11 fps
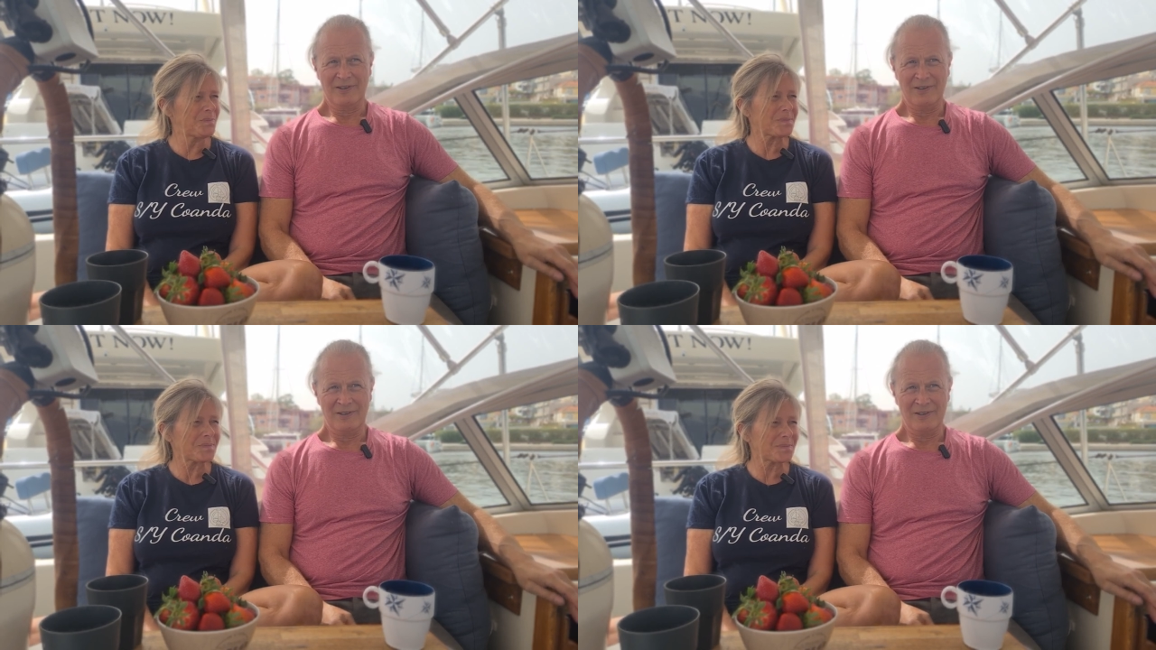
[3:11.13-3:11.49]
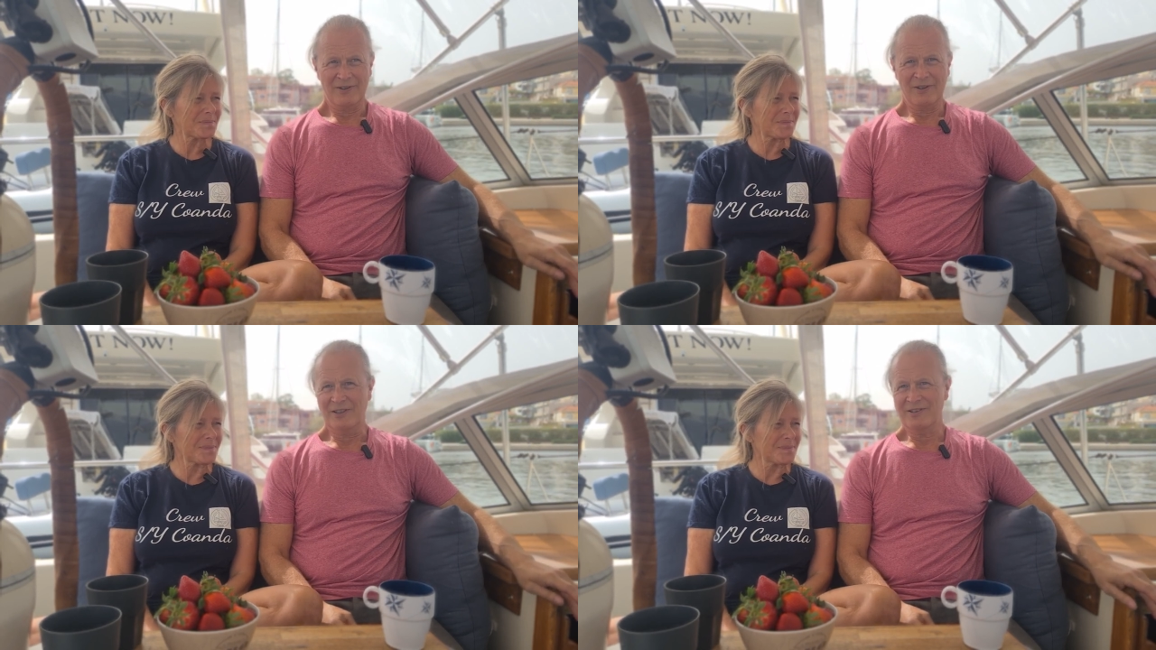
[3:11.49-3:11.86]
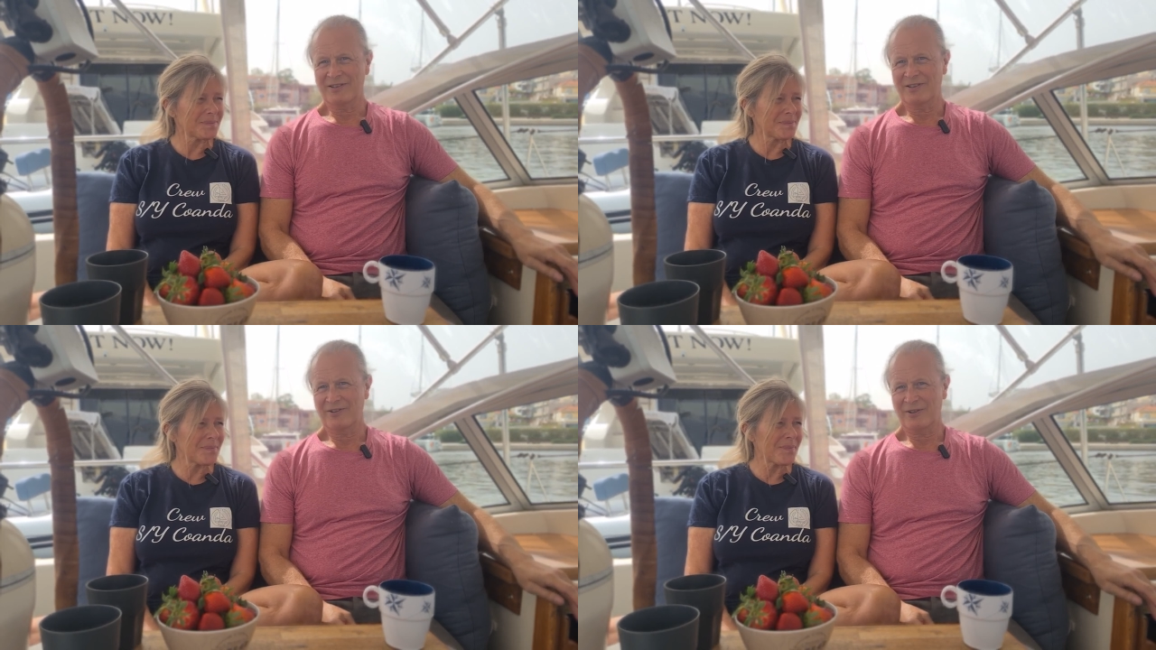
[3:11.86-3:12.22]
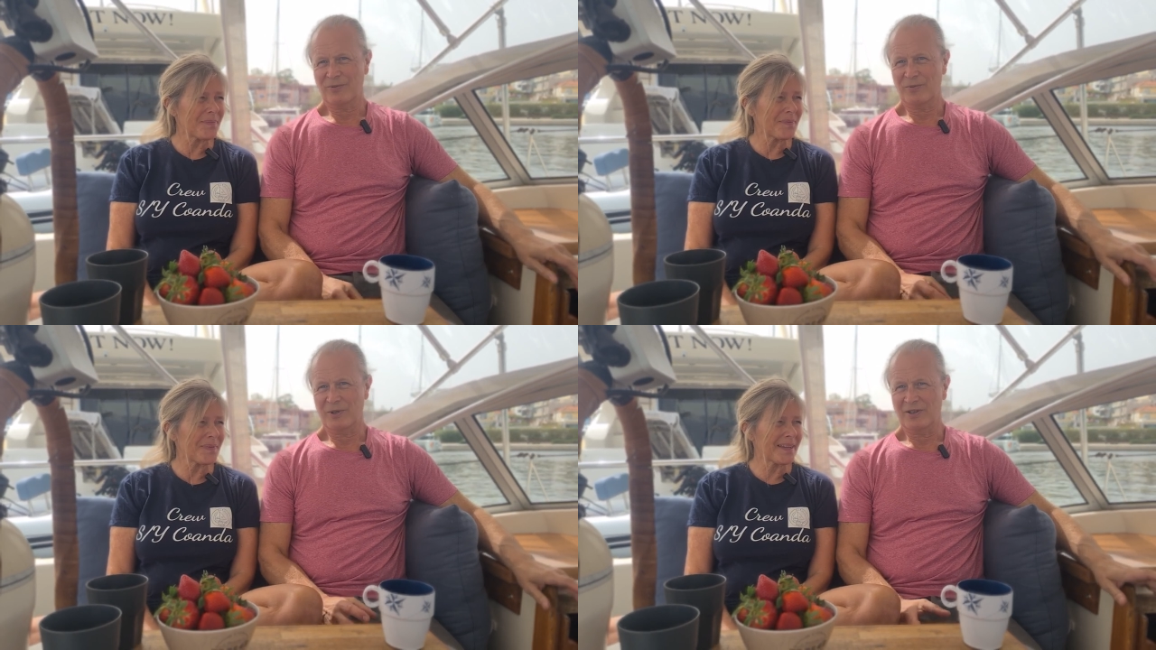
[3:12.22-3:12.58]
Speaker 1: Uh, things, not
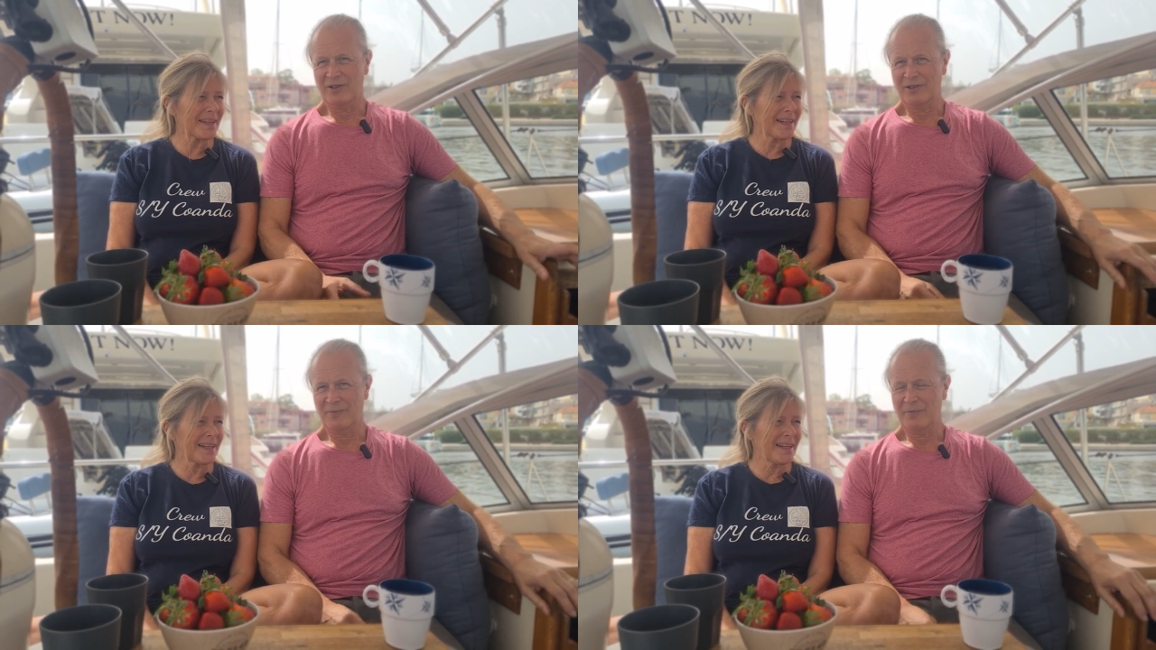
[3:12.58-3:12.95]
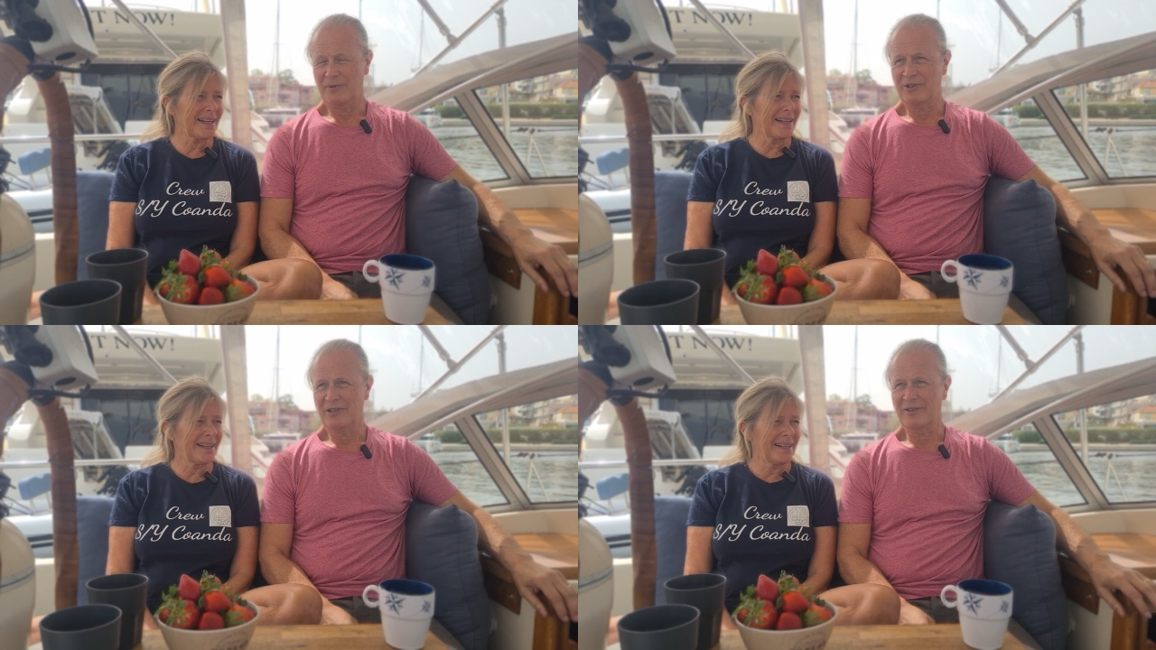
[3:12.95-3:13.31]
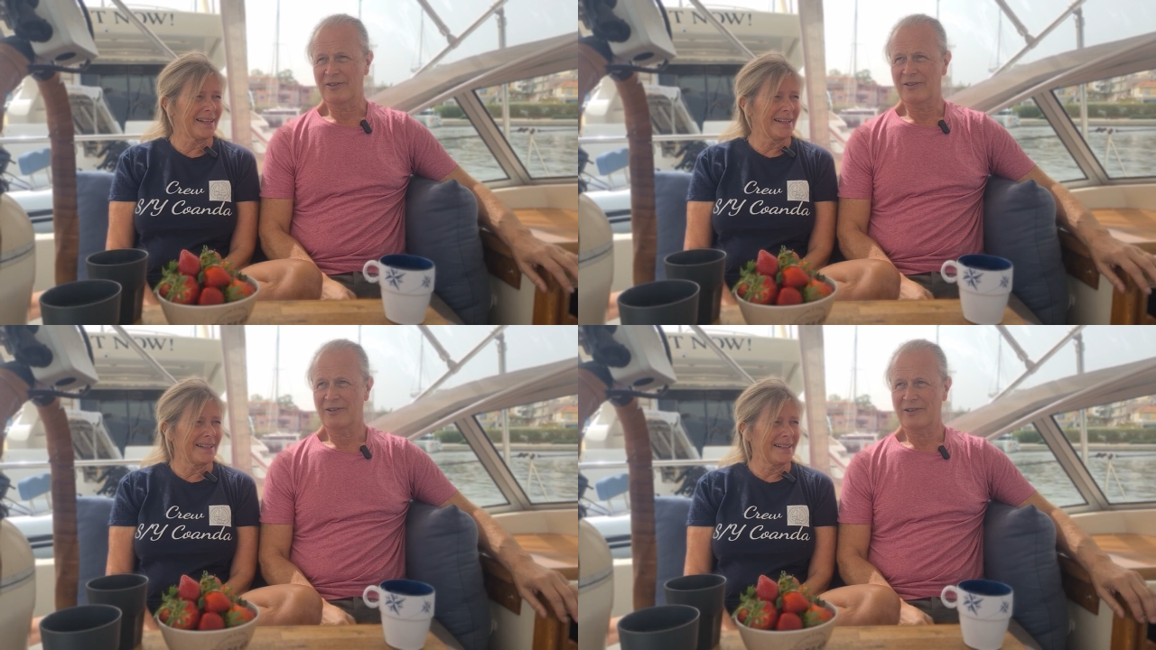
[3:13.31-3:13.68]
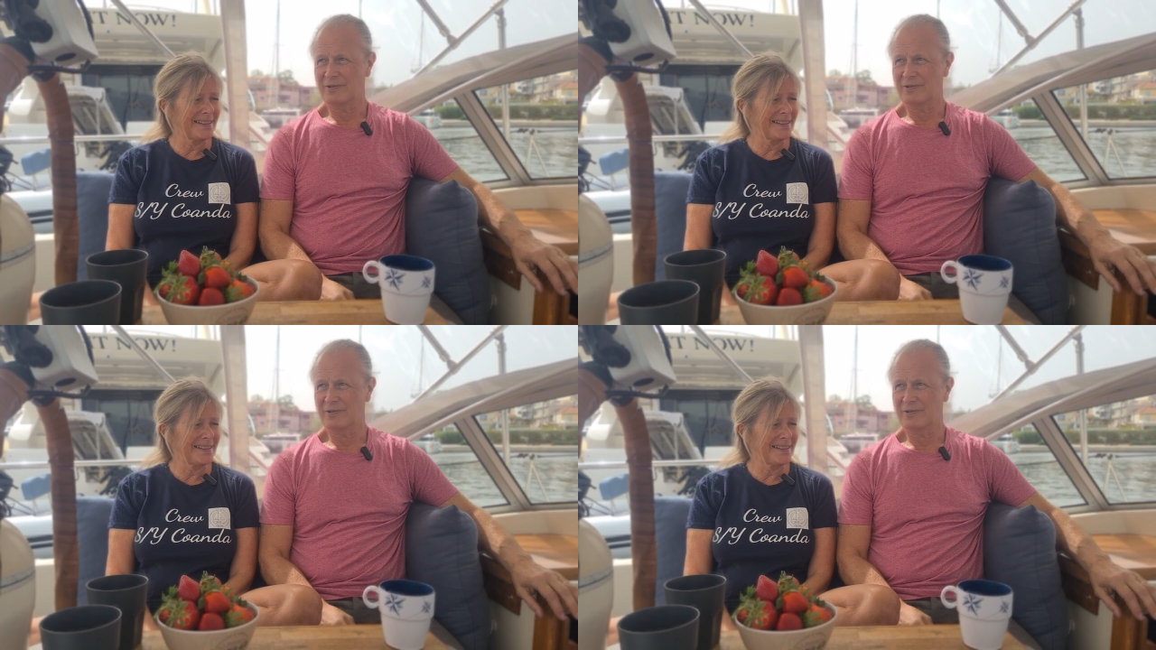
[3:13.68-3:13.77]
one uh, particular.